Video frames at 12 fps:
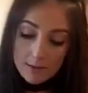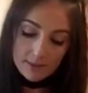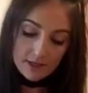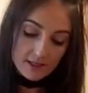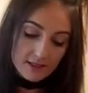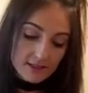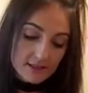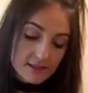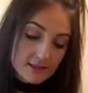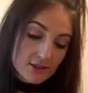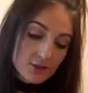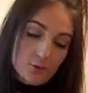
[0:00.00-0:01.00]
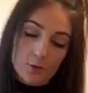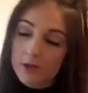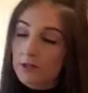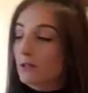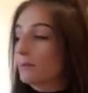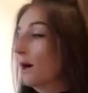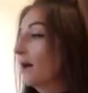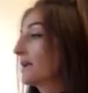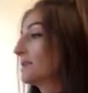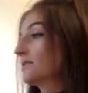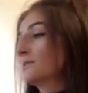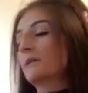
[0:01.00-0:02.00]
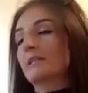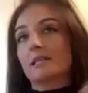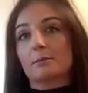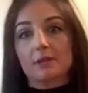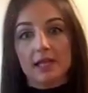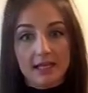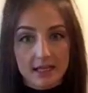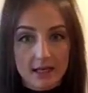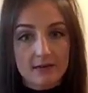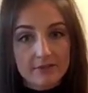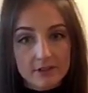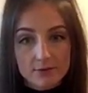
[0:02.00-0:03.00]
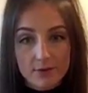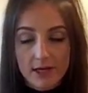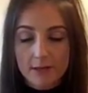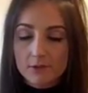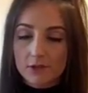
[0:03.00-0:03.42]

because you want the body to be like a blank canvas, right?